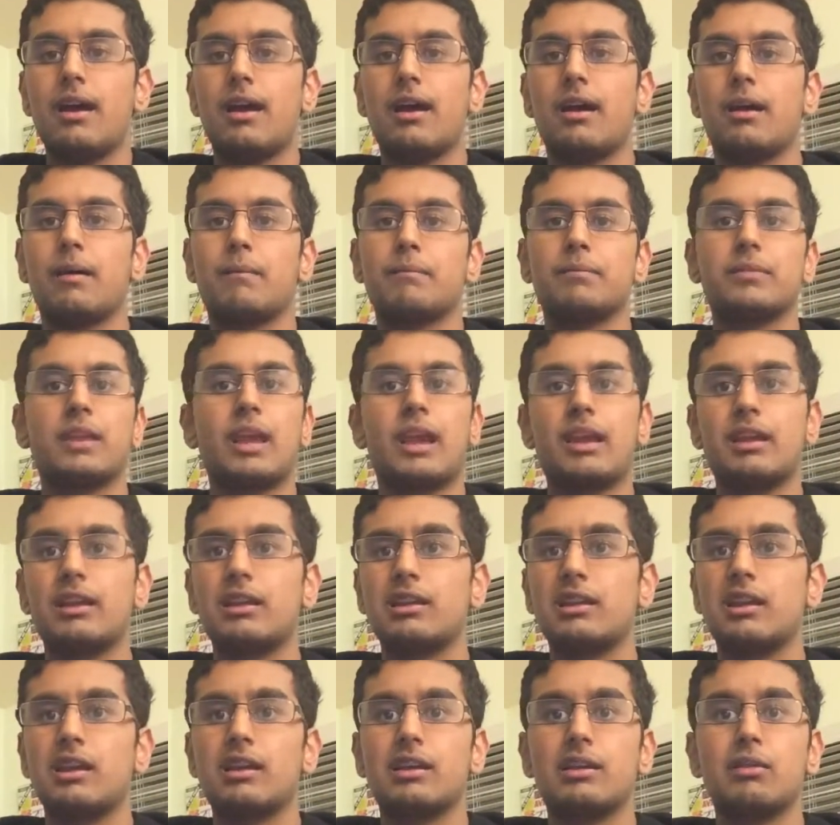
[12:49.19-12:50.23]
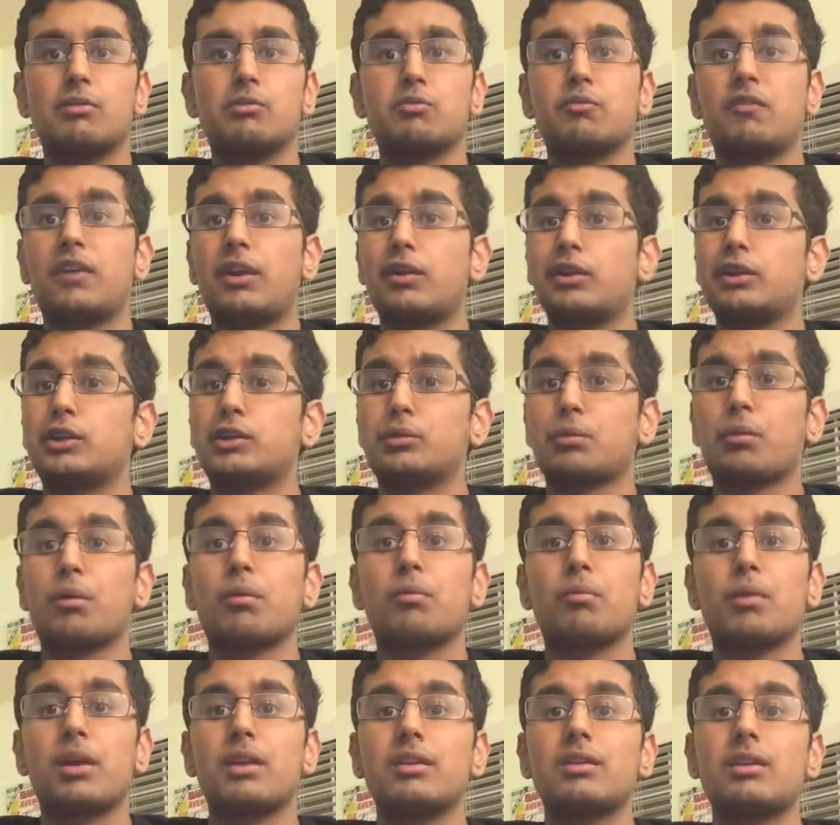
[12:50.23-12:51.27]
And in a very
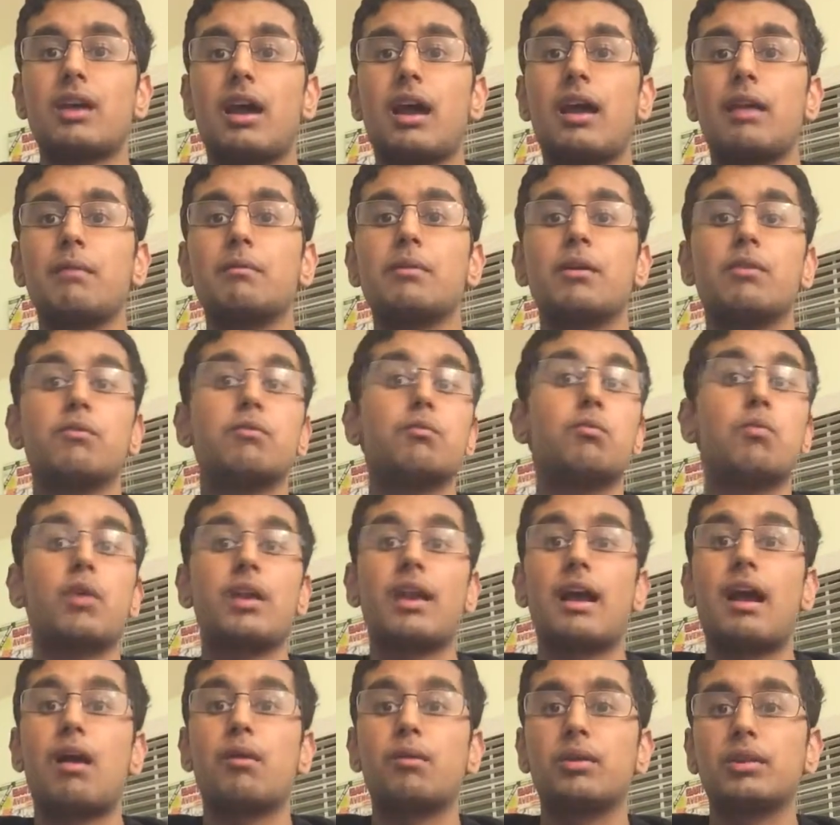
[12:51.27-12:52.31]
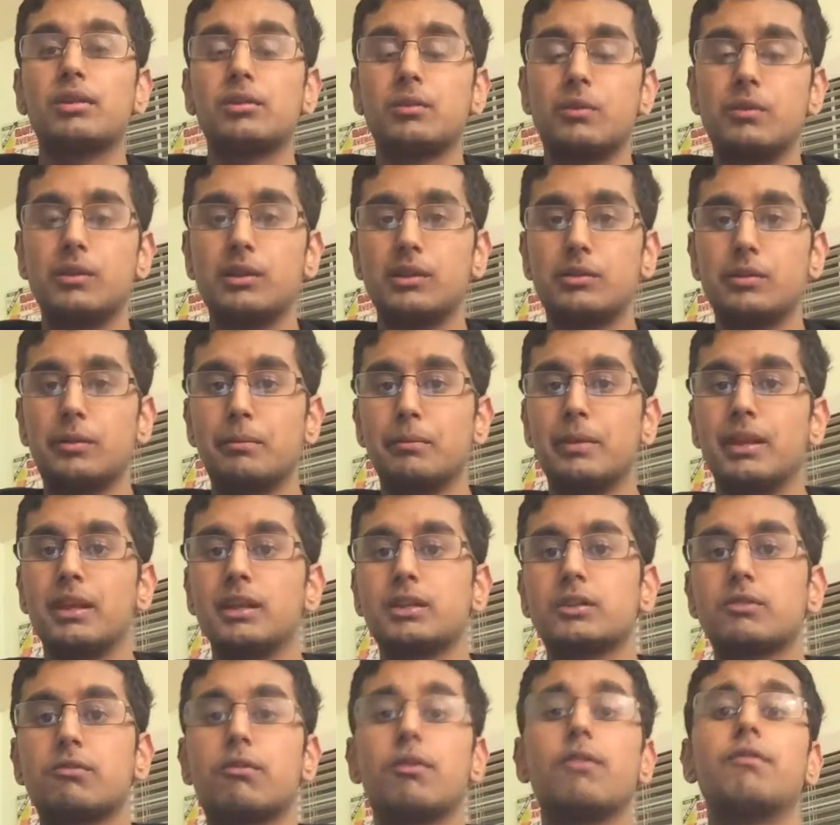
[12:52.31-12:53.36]
short runtime of 1 hour and 33
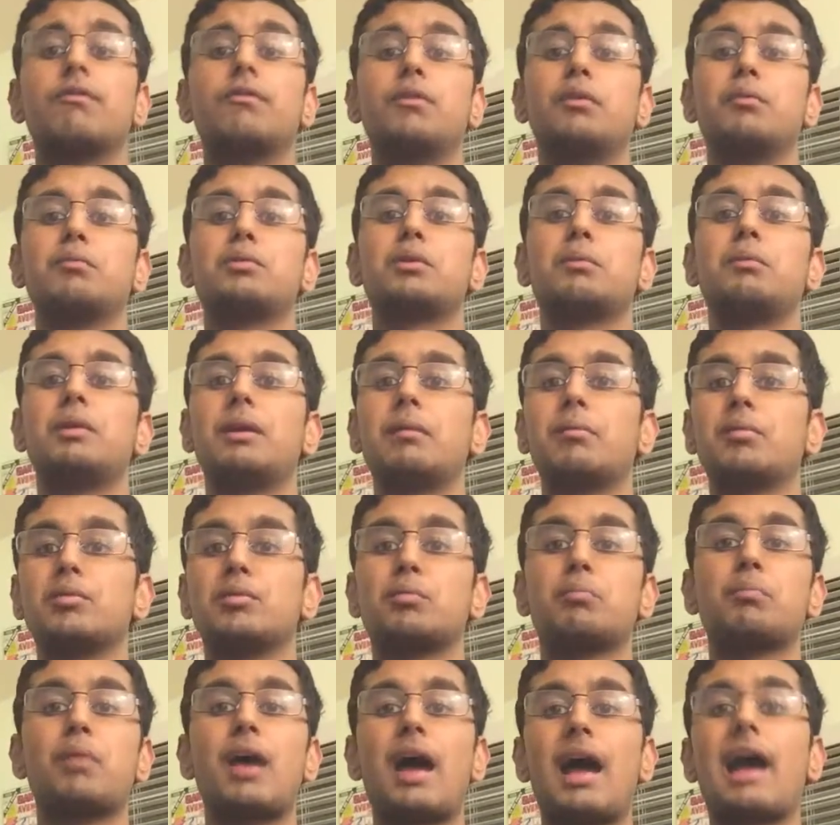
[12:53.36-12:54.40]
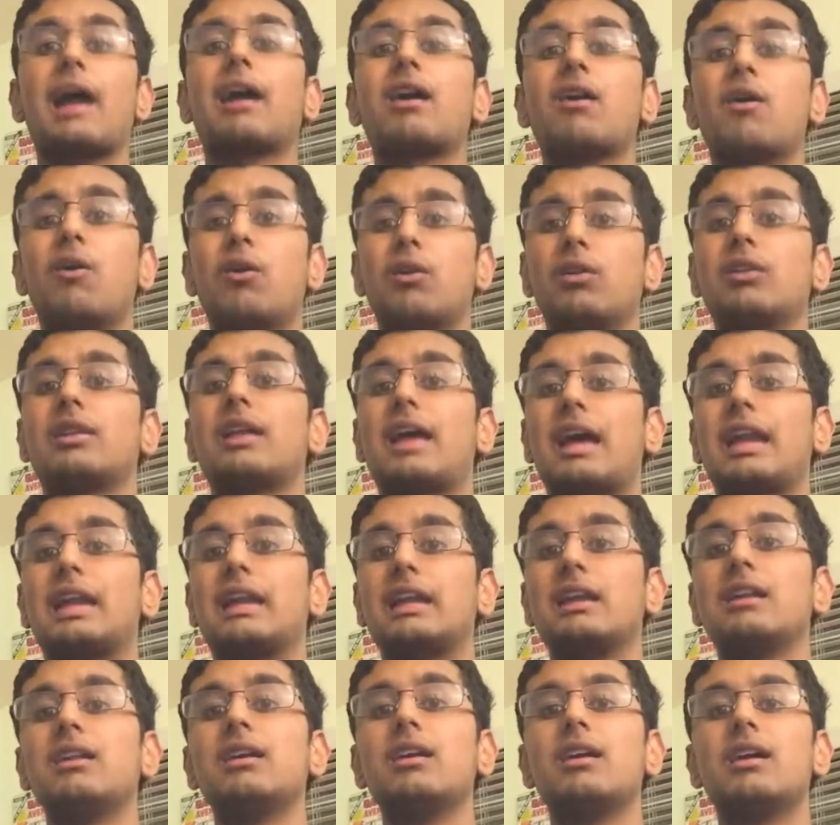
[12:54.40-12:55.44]
minutes, for a film to be able to pack all that
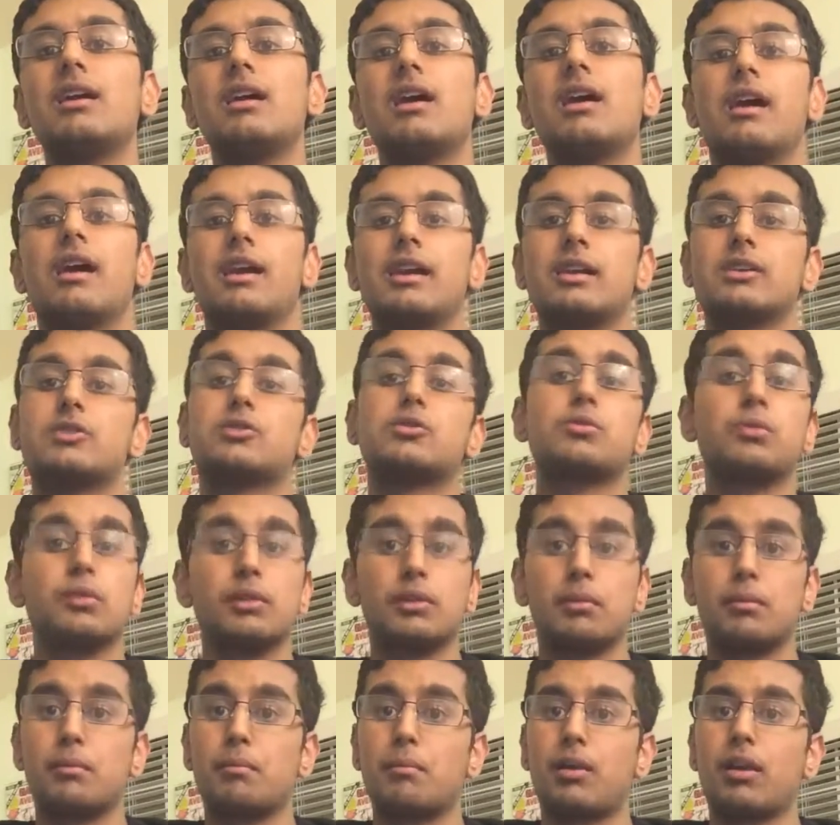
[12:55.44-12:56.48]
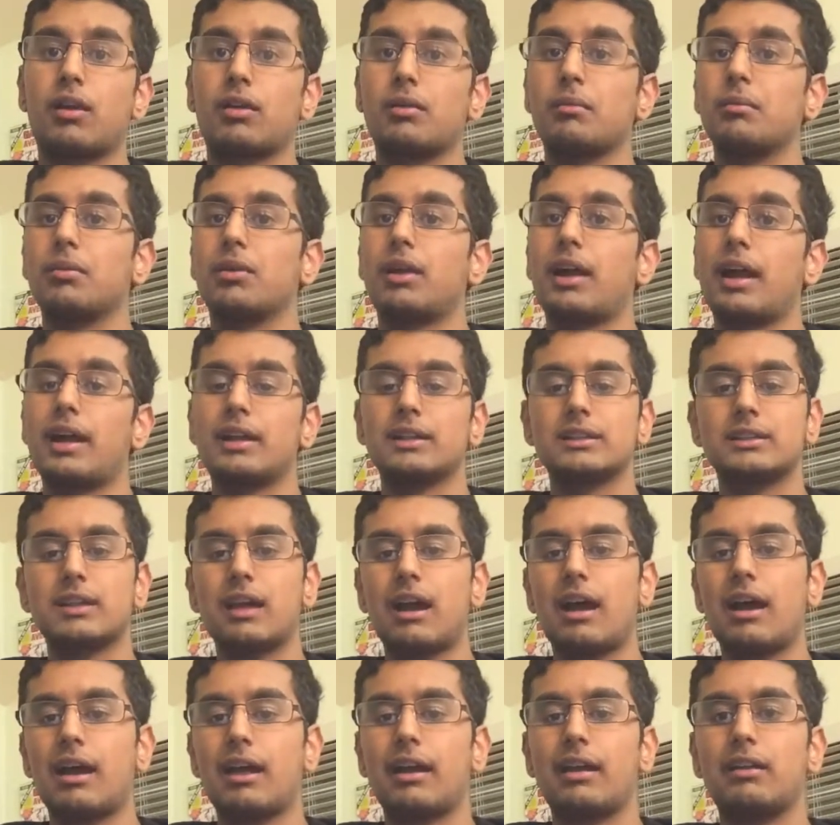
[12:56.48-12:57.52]
in is truly remarkable, guys.
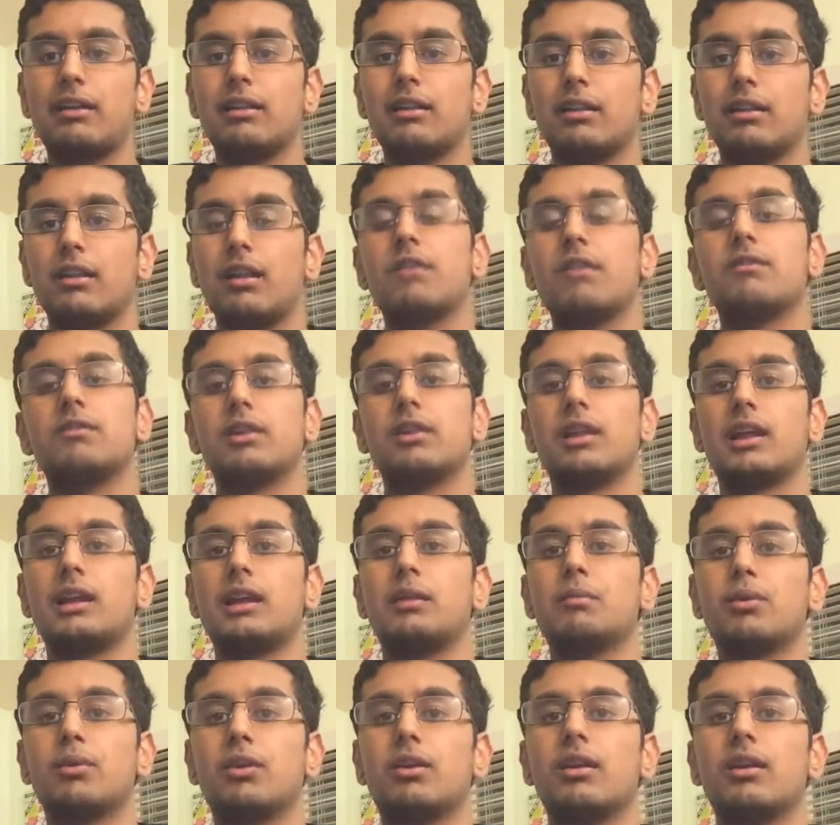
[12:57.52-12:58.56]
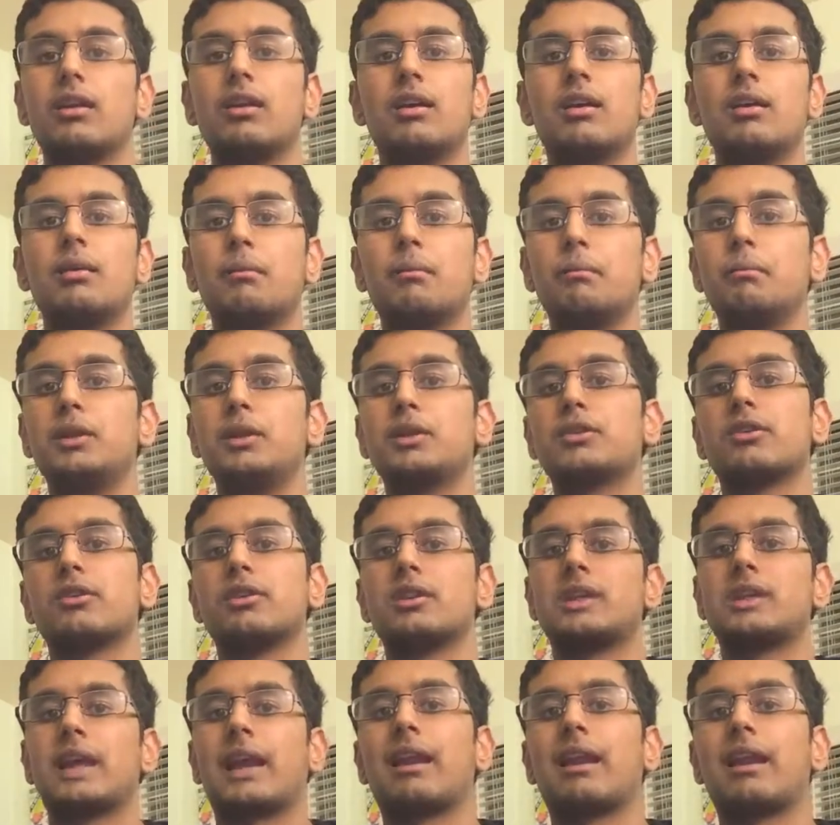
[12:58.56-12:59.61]
I loved Lady Bird. Be sure
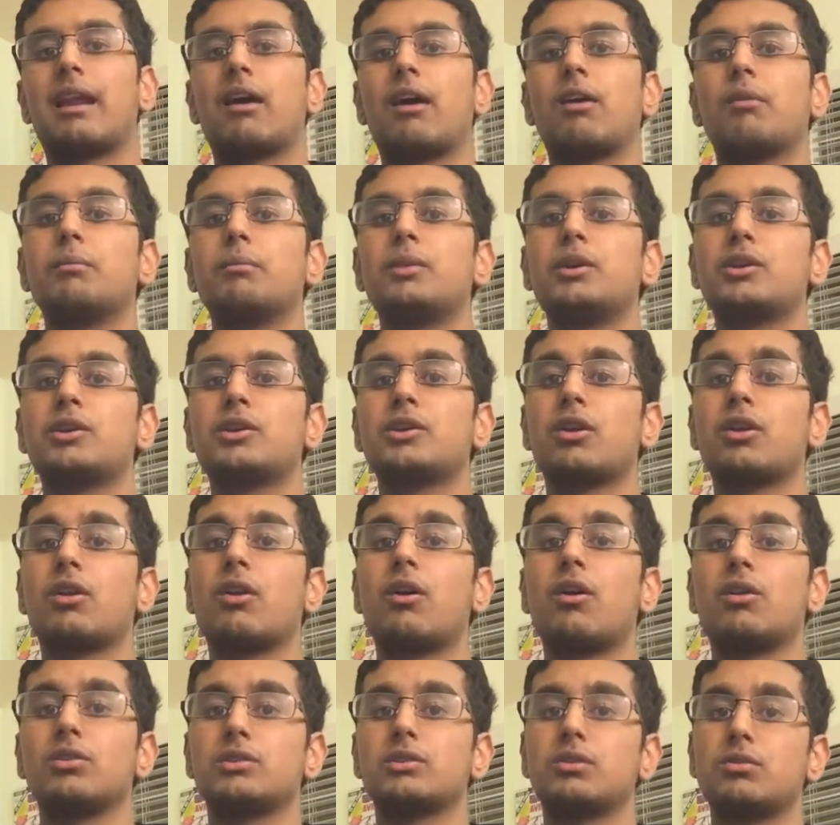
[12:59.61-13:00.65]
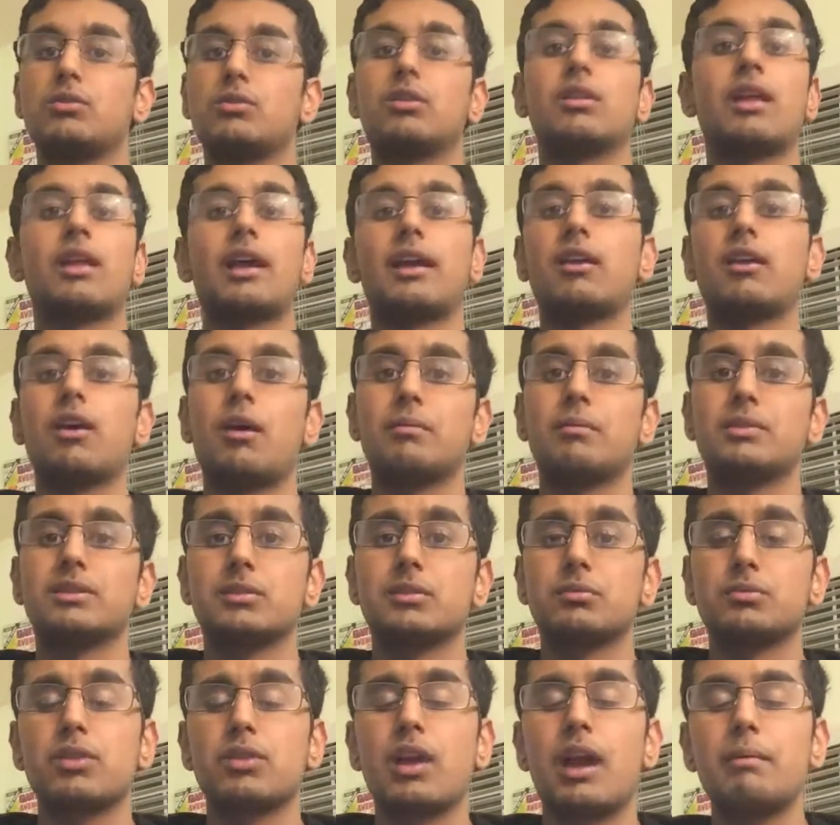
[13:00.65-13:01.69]
to check it out, and be sure also to like, comment,
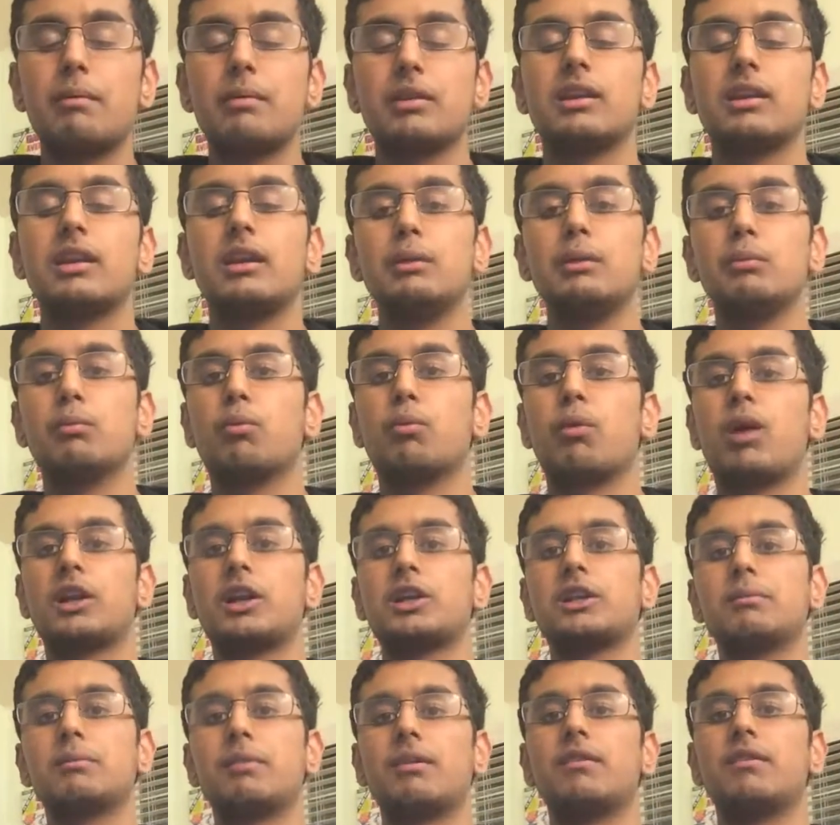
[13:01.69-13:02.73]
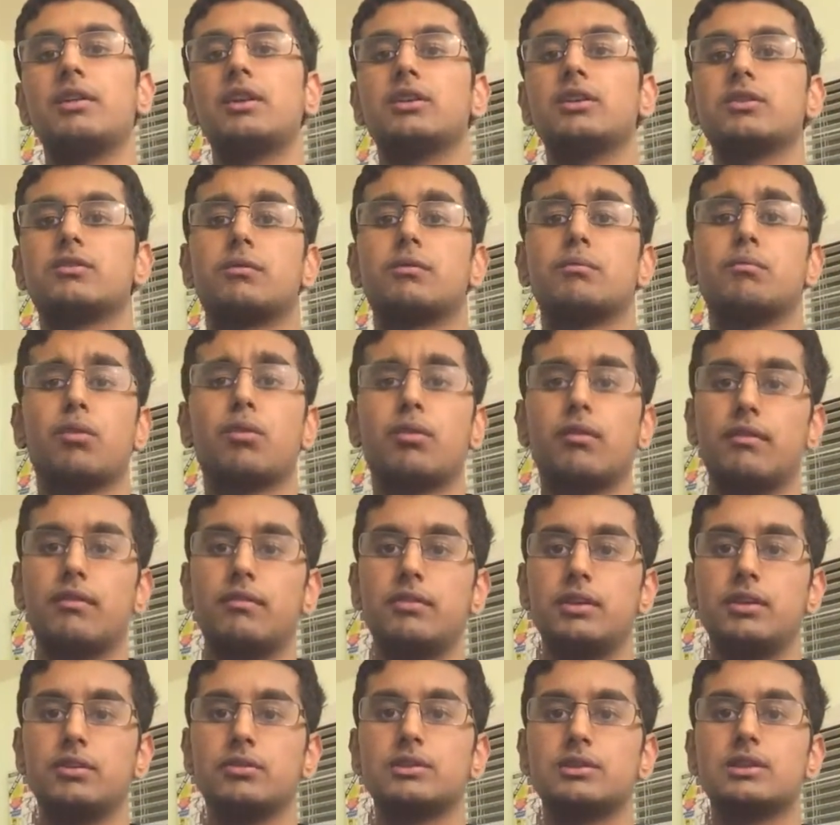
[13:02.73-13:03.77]
subscribe, and keep watching my videos for more
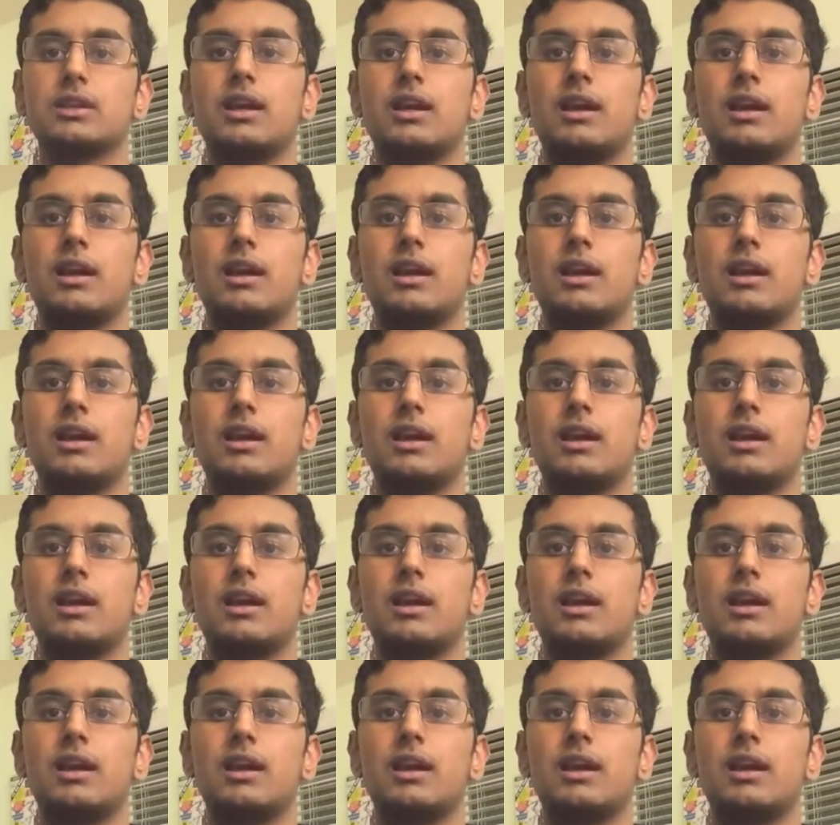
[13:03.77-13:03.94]
reviews